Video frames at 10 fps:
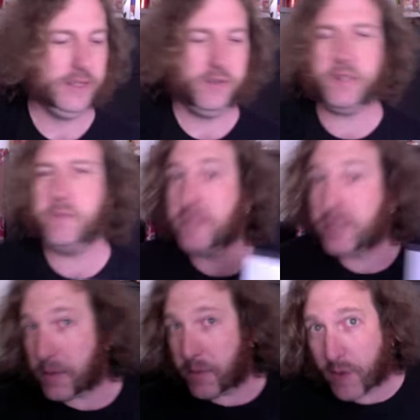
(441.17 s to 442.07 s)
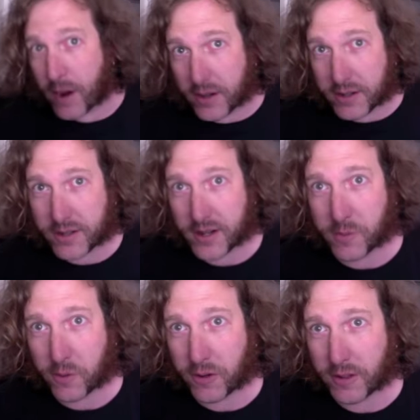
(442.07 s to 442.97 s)
Went to Mississippi Records here
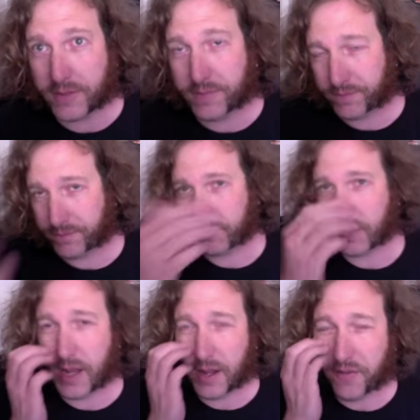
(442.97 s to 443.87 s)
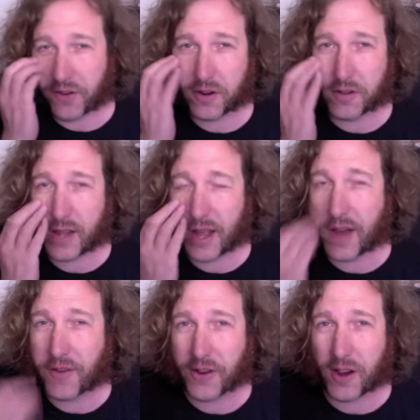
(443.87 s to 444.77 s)
in Portland. You've heard
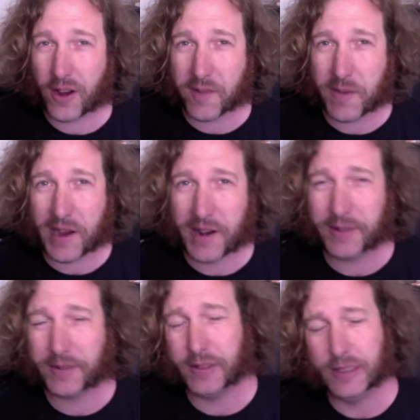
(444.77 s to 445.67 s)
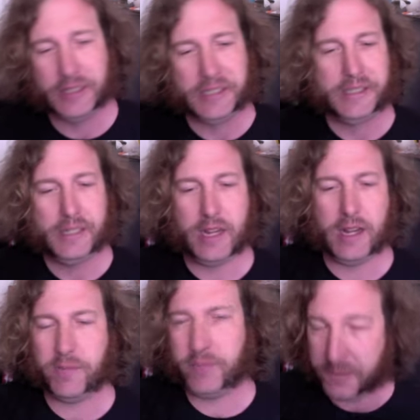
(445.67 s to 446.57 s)
Henry talk about it.
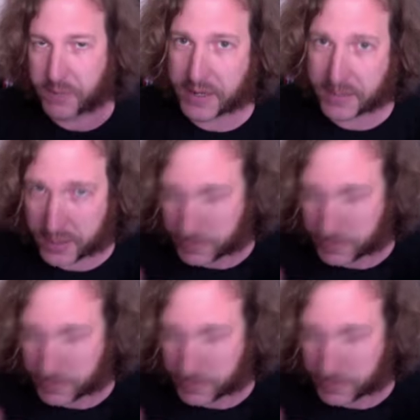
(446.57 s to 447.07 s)
It's based here